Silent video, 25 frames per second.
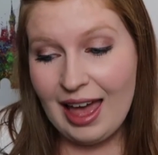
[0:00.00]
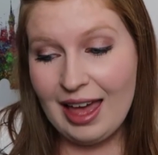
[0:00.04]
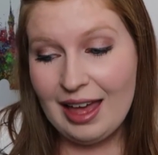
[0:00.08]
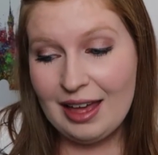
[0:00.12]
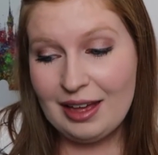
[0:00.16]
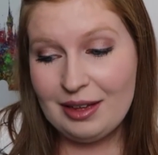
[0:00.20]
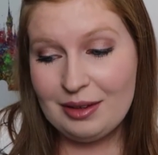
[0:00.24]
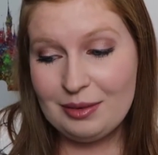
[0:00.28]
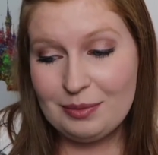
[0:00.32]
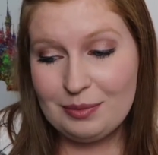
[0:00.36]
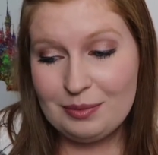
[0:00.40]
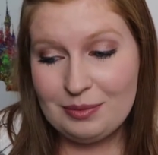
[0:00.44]

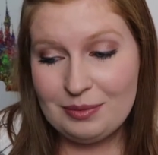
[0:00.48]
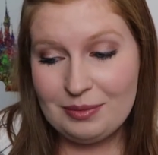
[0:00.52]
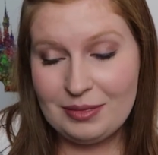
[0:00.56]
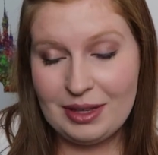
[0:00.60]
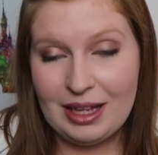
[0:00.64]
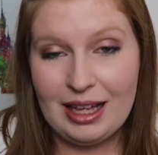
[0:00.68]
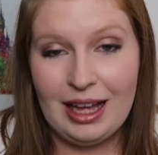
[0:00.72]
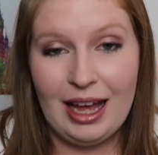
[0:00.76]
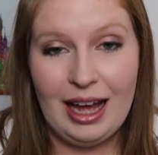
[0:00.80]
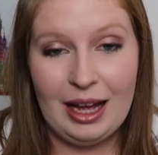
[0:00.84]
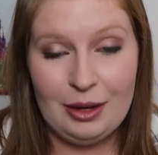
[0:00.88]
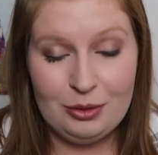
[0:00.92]

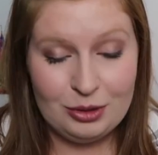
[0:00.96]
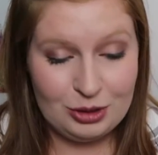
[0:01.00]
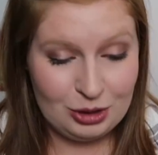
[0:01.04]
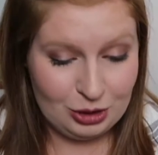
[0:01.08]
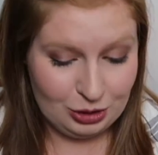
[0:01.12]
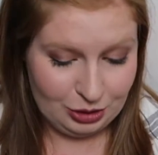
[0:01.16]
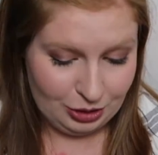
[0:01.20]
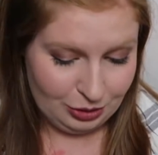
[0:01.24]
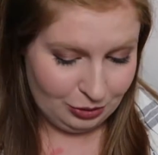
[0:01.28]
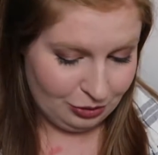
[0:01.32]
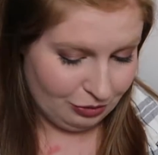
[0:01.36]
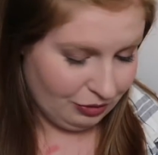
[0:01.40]
I will
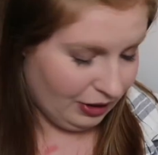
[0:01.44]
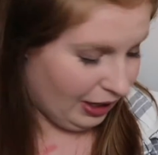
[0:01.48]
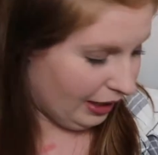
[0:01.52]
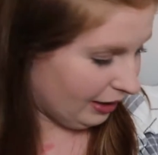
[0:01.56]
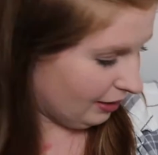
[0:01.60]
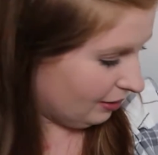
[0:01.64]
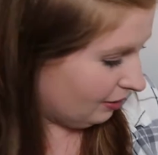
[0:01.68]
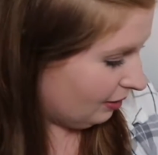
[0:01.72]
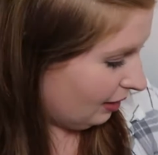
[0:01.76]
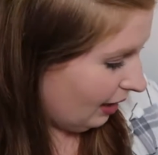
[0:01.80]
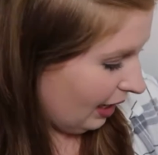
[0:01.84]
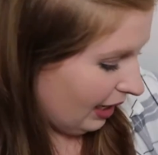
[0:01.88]
show you the
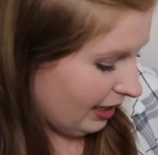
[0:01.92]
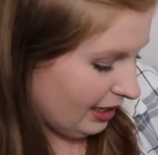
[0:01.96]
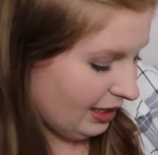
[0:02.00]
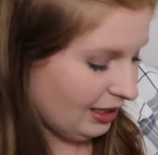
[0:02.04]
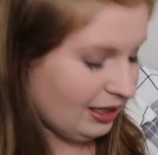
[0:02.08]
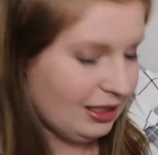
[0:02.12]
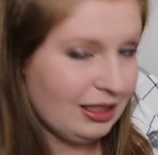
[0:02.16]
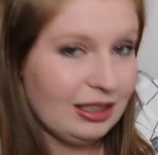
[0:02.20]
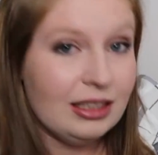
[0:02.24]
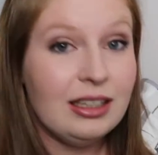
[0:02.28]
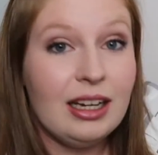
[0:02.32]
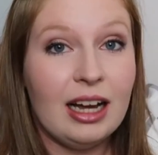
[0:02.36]
ring.
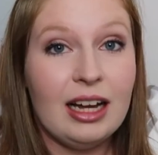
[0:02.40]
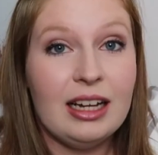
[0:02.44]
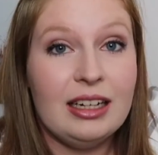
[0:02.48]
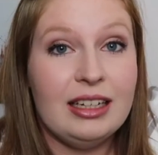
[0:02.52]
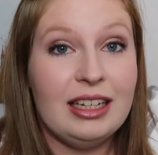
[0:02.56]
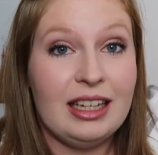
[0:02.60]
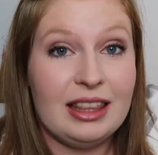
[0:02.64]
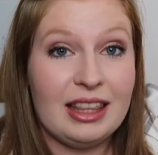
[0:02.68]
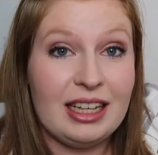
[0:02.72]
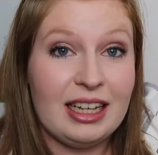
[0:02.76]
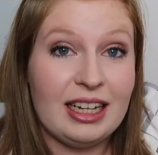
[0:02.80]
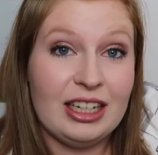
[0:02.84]

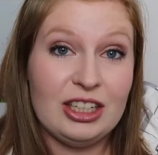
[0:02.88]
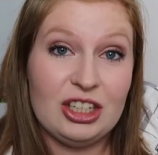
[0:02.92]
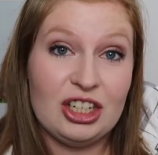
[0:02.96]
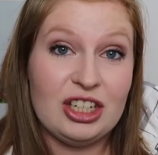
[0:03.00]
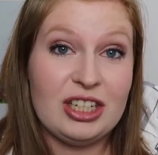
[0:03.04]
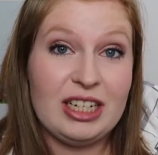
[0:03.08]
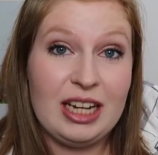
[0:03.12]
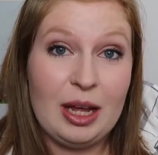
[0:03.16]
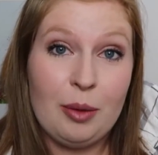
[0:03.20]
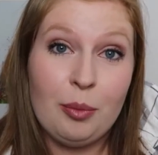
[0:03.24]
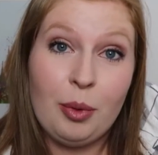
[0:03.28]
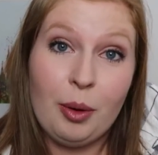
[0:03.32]
I
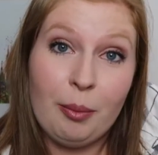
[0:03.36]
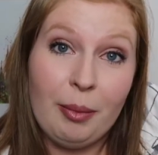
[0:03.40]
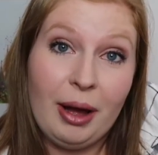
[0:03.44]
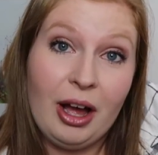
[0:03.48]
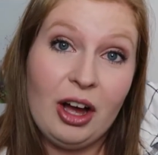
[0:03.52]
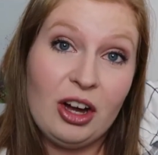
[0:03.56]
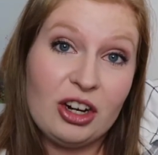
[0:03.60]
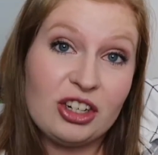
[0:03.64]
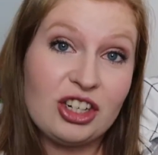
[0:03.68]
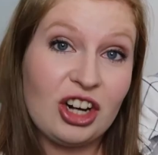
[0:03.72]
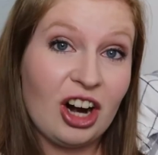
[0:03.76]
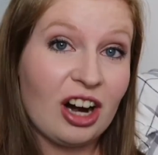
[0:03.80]
just need to put my
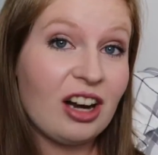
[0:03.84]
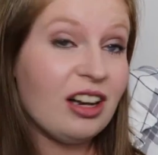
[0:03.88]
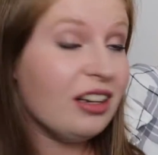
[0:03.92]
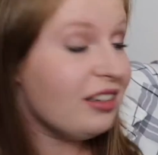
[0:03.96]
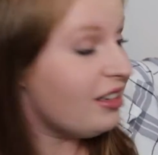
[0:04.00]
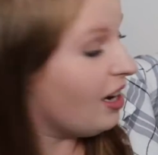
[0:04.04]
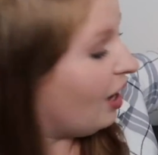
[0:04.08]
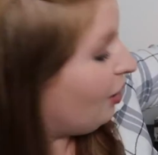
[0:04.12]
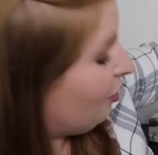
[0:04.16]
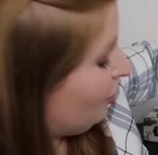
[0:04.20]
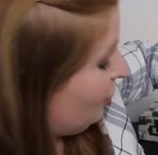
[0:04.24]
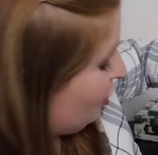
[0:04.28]
hot
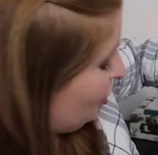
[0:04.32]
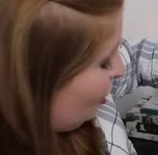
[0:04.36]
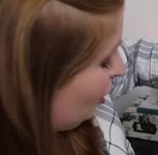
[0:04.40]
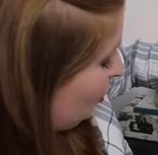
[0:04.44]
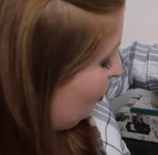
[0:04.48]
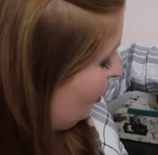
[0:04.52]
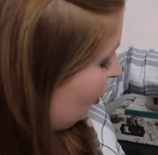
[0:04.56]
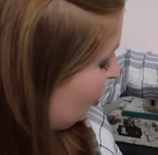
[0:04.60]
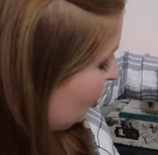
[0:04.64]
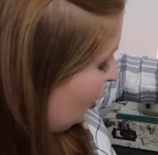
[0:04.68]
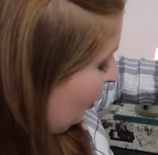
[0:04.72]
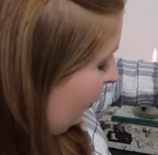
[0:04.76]
chocolate down, there's
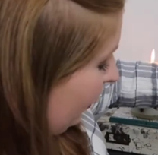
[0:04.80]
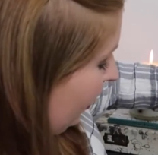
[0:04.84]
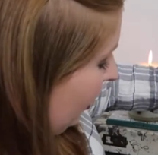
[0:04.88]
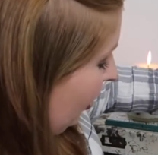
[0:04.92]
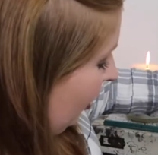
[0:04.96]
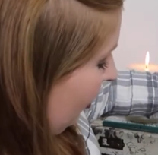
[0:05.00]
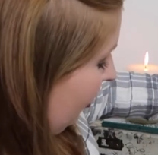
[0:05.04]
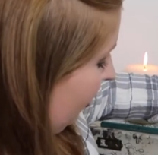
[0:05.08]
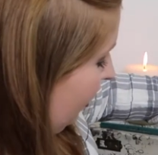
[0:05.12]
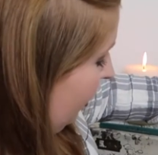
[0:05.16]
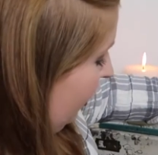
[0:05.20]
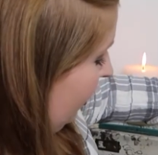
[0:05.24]
too much going
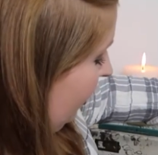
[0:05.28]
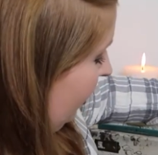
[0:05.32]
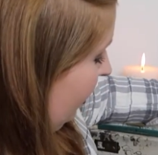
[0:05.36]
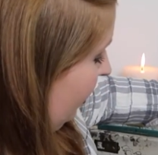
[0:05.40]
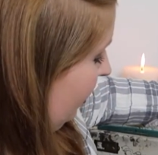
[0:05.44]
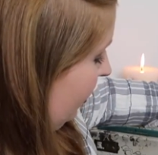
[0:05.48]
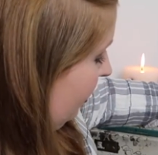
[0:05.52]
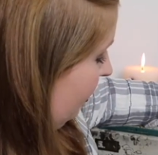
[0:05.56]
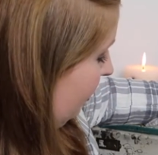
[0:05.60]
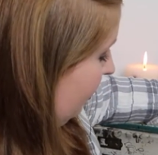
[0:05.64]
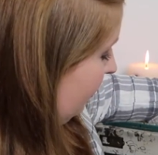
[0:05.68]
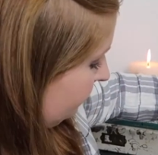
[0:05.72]

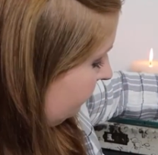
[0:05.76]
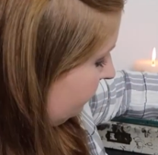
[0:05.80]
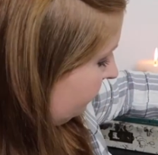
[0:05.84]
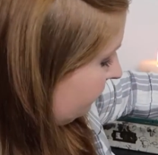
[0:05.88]
on.